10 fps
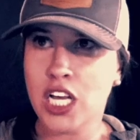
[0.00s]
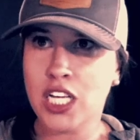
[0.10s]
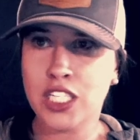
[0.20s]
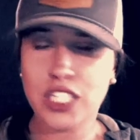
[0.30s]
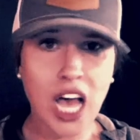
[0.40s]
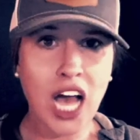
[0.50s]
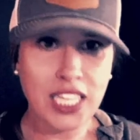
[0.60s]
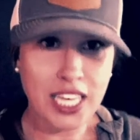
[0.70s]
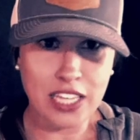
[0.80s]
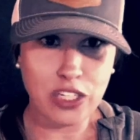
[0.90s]

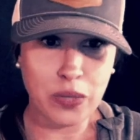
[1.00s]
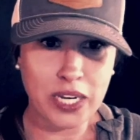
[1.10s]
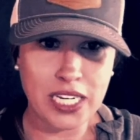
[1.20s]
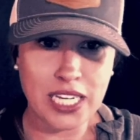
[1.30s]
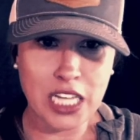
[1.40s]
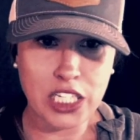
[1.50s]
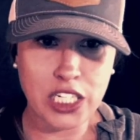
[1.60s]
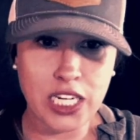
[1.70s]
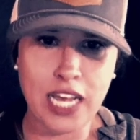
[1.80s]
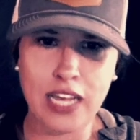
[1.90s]
Psaki tweeted
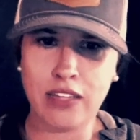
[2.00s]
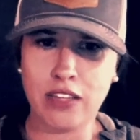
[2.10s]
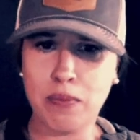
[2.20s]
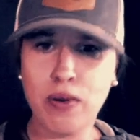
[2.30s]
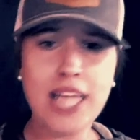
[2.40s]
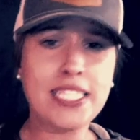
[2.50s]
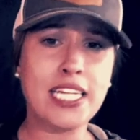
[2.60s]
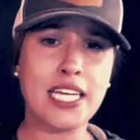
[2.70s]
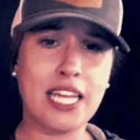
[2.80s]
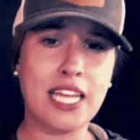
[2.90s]
yesterday, the
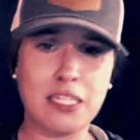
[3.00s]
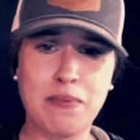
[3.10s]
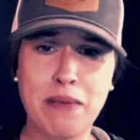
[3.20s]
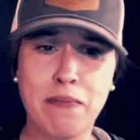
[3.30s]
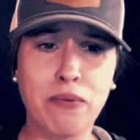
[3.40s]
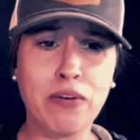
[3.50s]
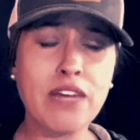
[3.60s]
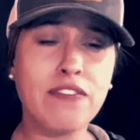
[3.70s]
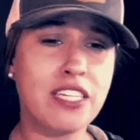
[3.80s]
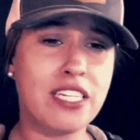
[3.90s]
president has been
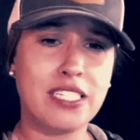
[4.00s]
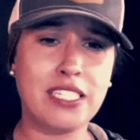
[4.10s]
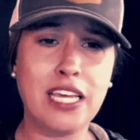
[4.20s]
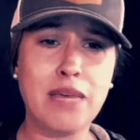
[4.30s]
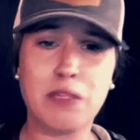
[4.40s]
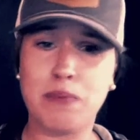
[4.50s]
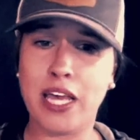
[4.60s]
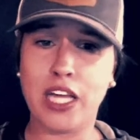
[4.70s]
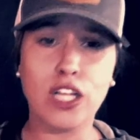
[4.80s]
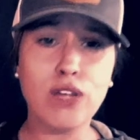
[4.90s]
briefed and his team is paying
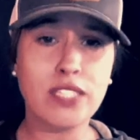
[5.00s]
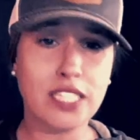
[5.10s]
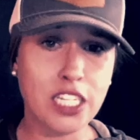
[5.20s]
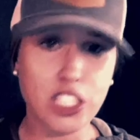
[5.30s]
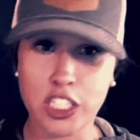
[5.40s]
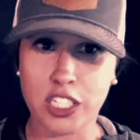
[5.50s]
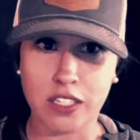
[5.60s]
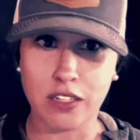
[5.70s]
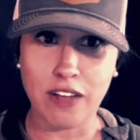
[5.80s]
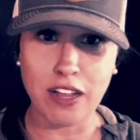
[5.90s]
close attention to the
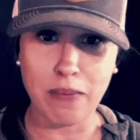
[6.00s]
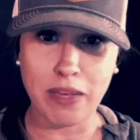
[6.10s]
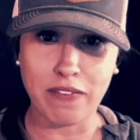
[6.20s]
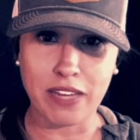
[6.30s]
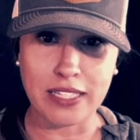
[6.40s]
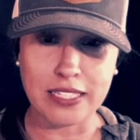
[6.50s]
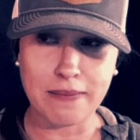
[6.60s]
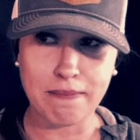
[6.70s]
developing events.